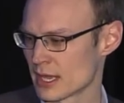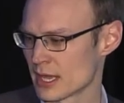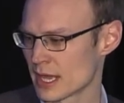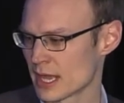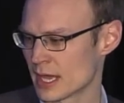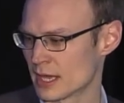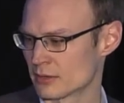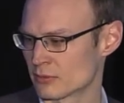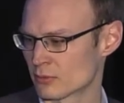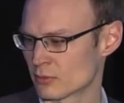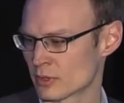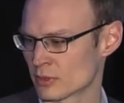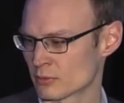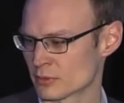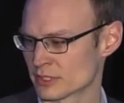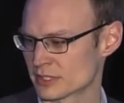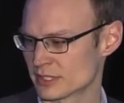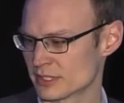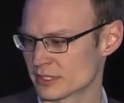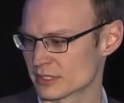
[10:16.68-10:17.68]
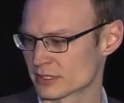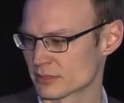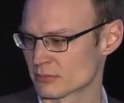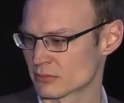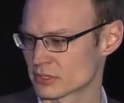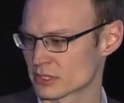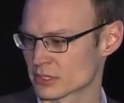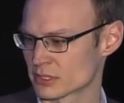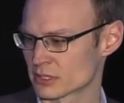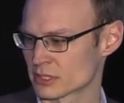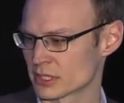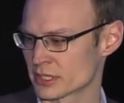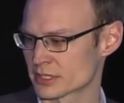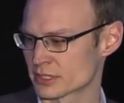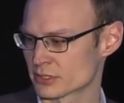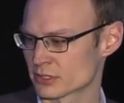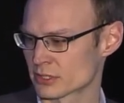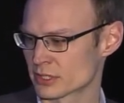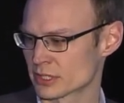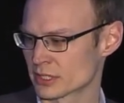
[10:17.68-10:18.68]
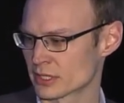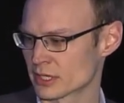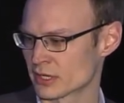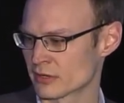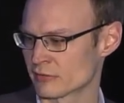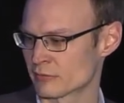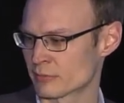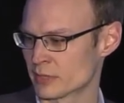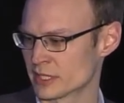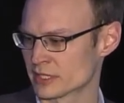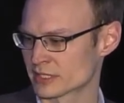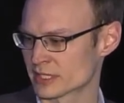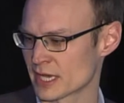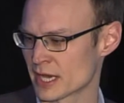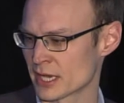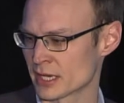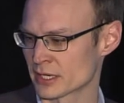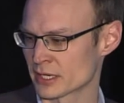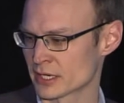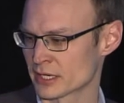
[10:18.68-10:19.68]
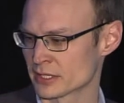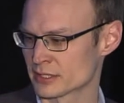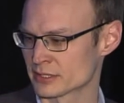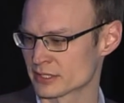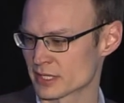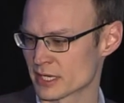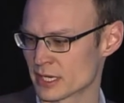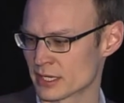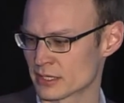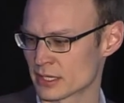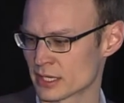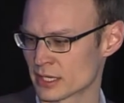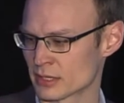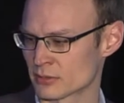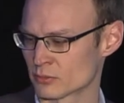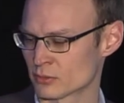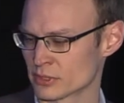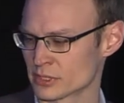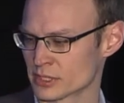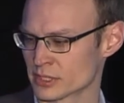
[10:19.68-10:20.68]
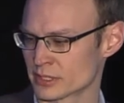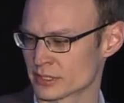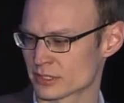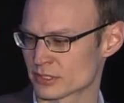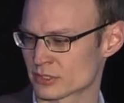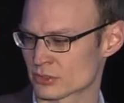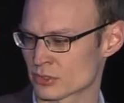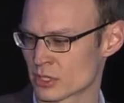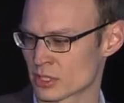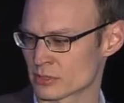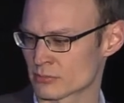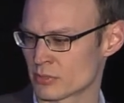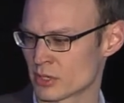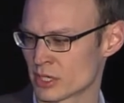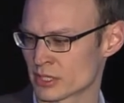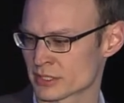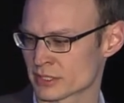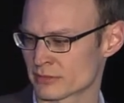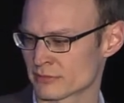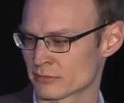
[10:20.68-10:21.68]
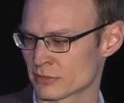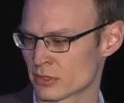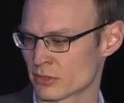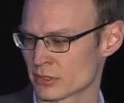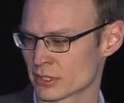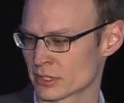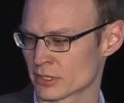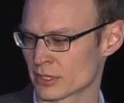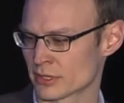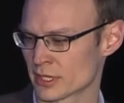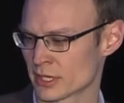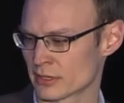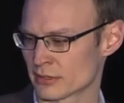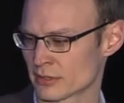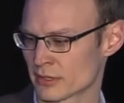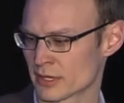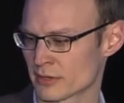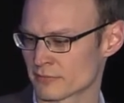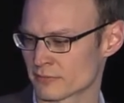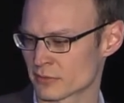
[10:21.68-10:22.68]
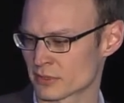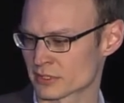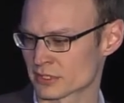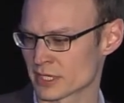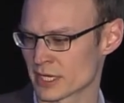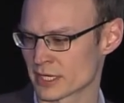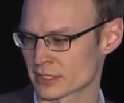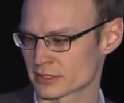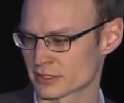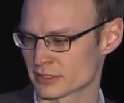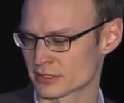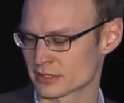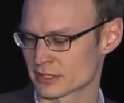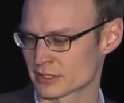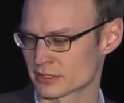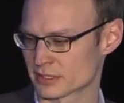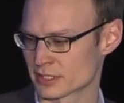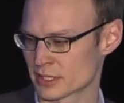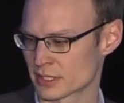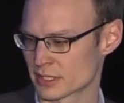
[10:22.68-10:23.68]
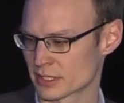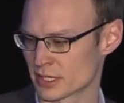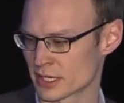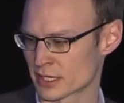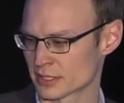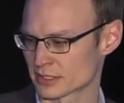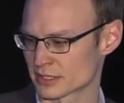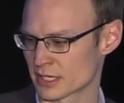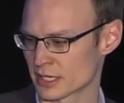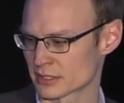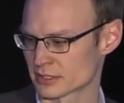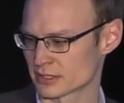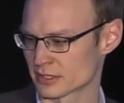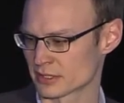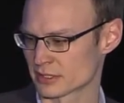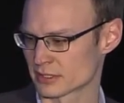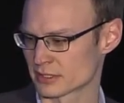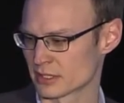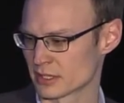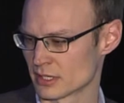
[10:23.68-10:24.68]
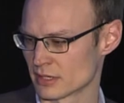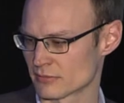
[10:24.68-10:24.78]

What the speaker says: And what we see is some clear clustering of base cations and really strong positive loading on that first axis, that's that x-axis,